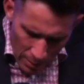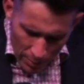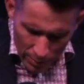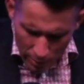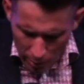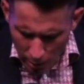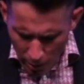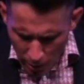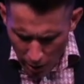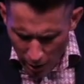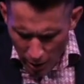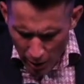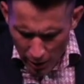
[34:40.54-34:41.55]
The
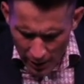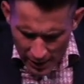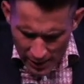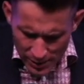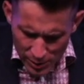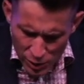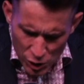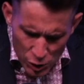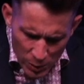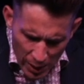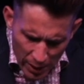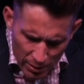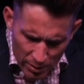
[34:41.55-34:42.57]
Lord is the
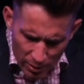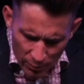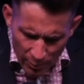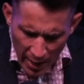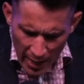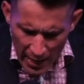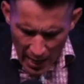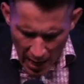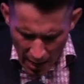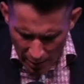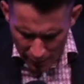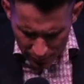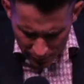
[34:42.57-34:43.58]
strength of my
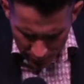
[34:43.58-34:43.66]
life.